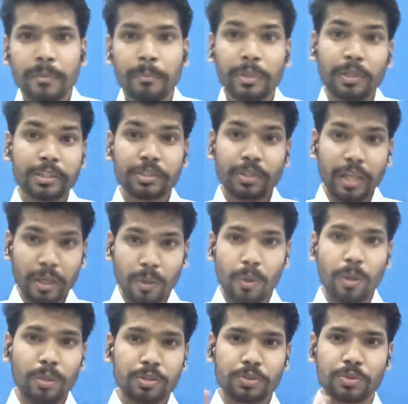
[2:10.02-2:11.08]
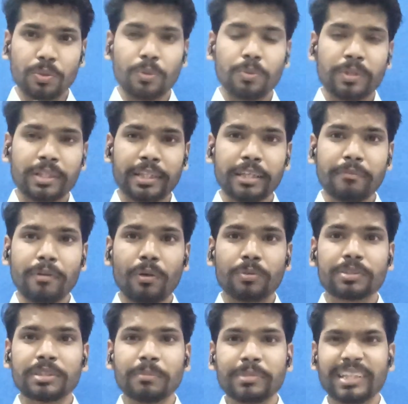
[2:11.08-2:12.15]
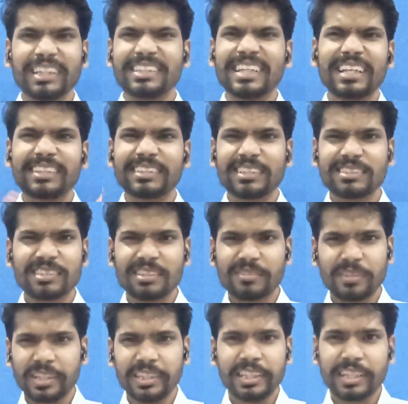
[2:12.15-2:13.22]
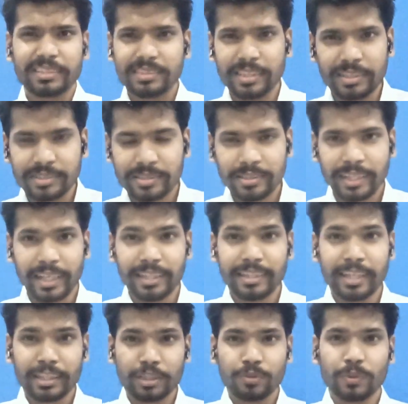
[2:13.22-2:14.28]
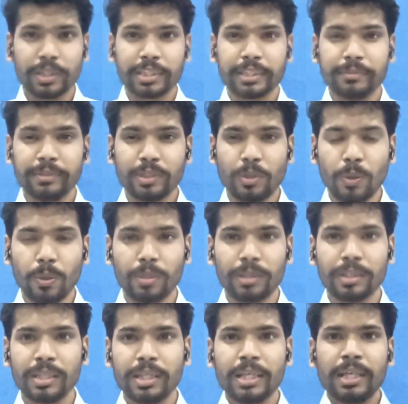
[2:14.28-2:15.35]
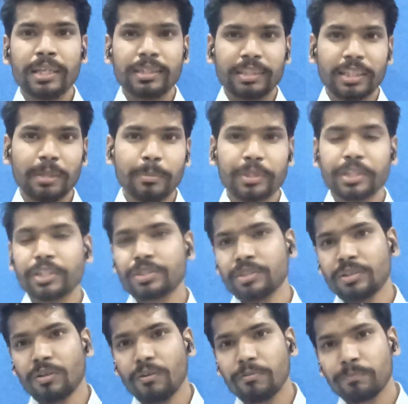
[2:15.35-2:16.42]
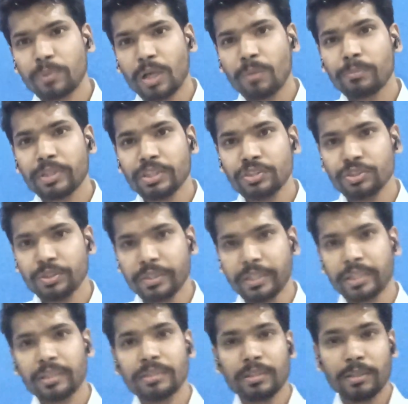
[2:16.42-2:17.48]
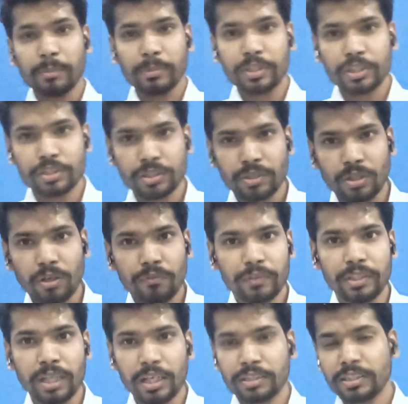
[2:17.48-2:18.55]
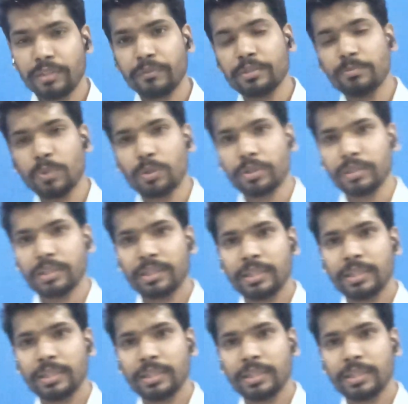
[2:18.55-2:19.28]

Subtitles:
but it can also give out something that doesn't really exist, and that is what we call the limitation of prompt engineering, the limitation of a large language model,